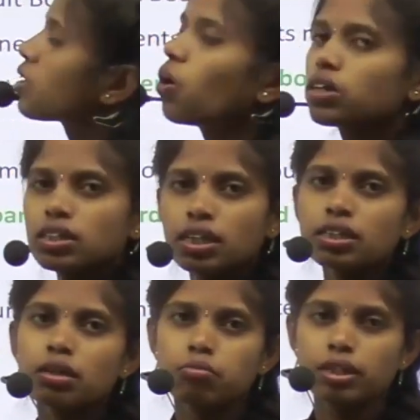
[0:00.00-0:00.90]
on the
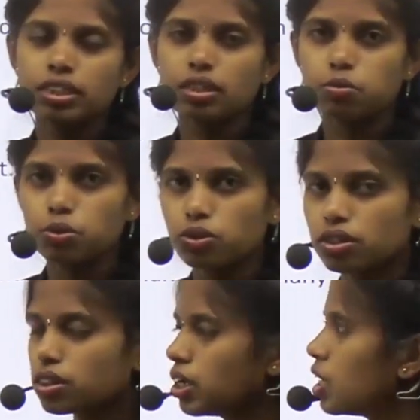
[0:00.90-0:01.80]
motherboard.
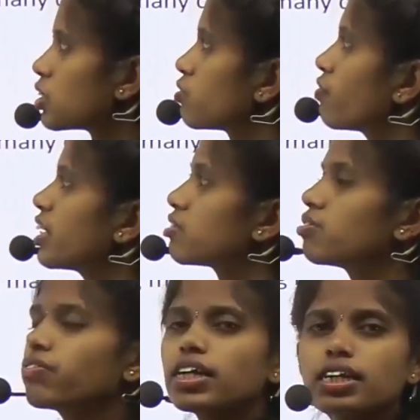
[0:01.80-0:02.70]
So first we
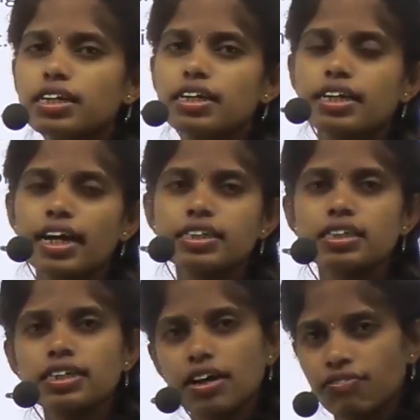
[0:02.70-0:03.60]
will write the
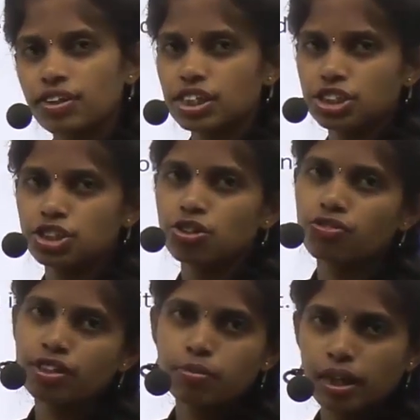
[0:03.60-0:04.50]
definition of
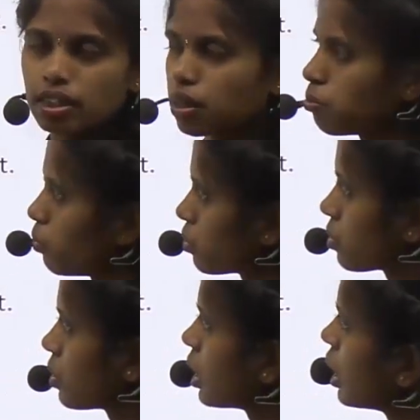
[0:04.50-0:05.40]
the motherboard.
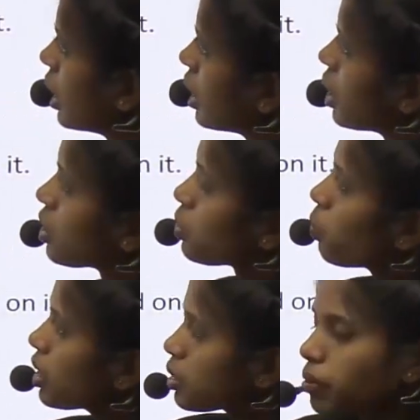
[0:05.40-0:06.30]
So
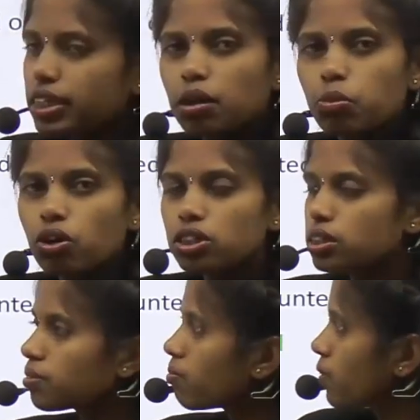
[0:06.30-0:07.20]
what is motherboard?
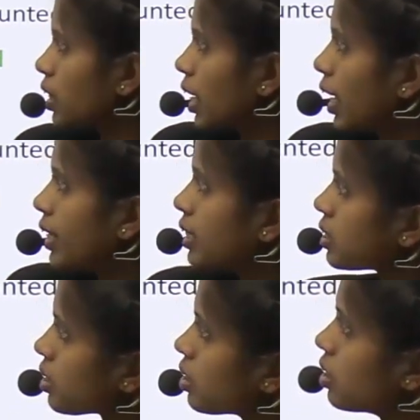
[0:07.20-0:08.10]
It is
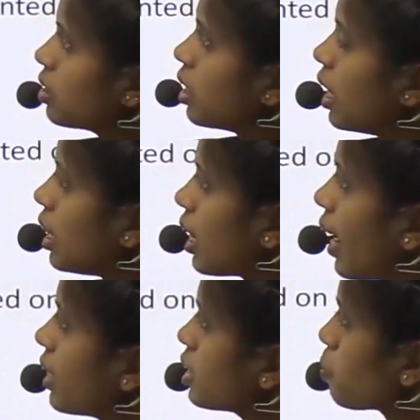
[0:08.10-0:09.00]
a
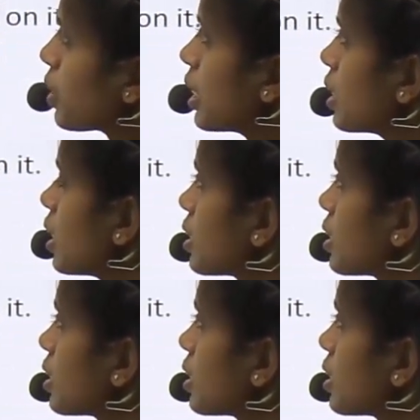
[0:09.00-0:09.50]
large printed